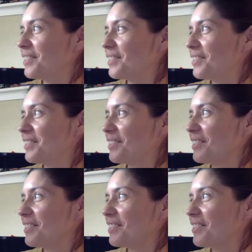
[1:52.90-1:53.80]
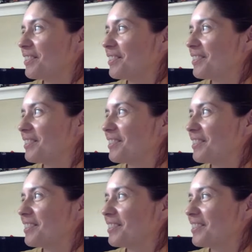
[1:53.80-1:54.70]

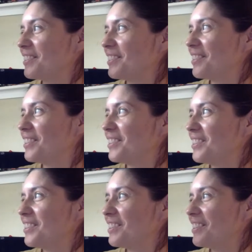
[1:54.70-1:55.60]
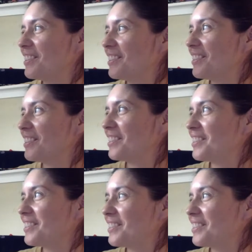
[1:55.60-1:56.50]

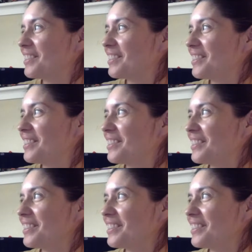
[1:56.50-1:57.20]
This person isn't speaking.